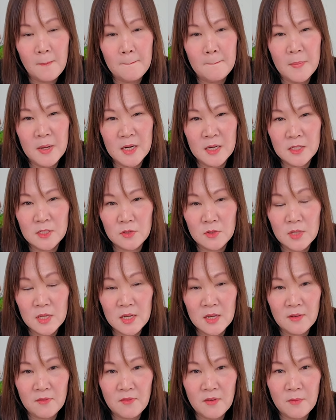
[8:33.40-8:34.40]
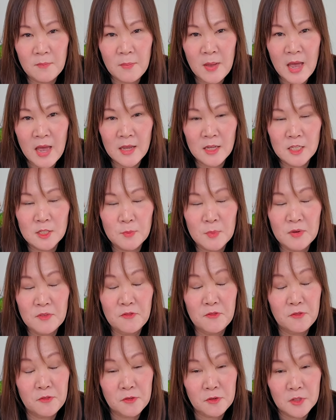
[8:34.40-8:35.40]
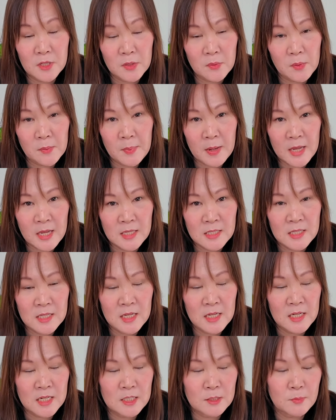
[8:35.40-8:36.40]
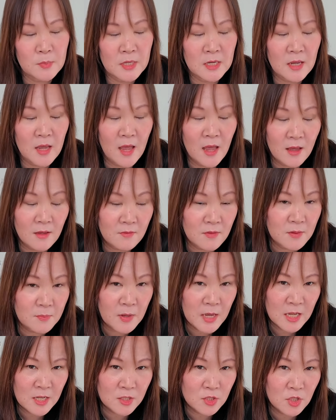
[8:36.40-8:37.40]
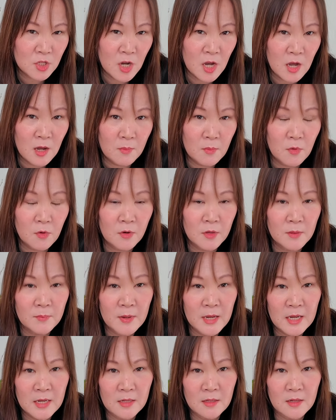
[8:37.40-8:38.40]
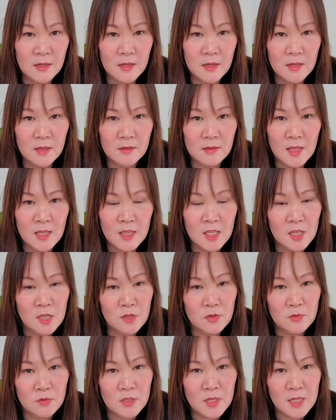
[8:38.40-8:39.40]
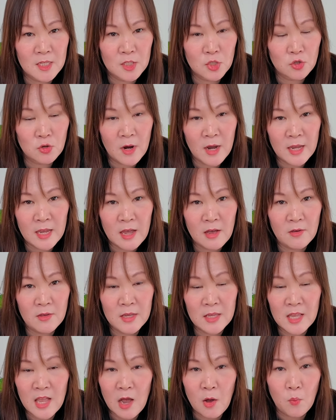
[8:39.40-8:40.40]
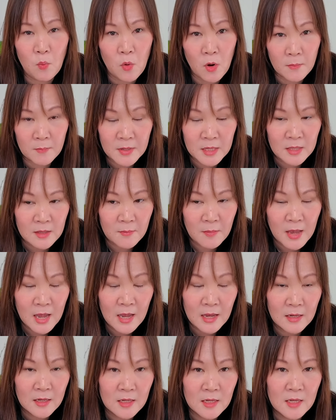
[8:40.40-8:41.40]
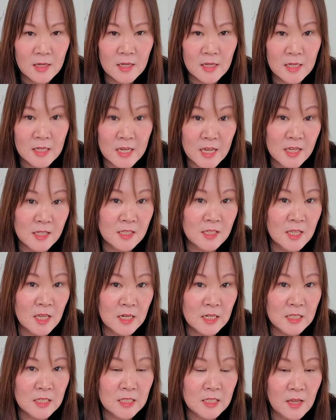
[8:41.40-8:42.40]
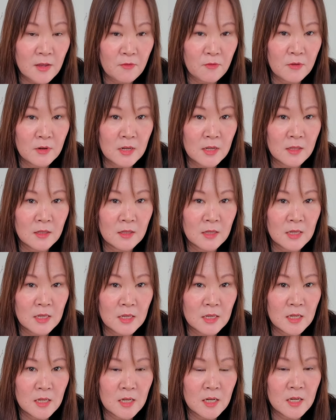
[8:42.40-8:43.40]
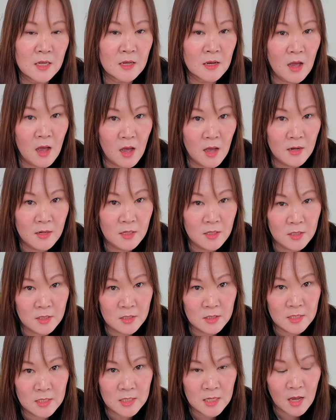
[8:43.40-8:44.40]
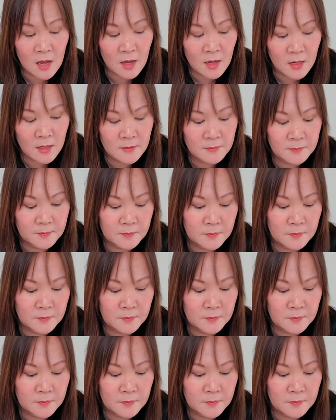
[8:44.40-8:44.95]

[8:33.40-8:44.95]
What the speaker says: But I do think if a bag's been fully repainted, it's been a heavy paint job, or the paint that they use is drying out and now warping the bag, yes, that is definitely not a good sign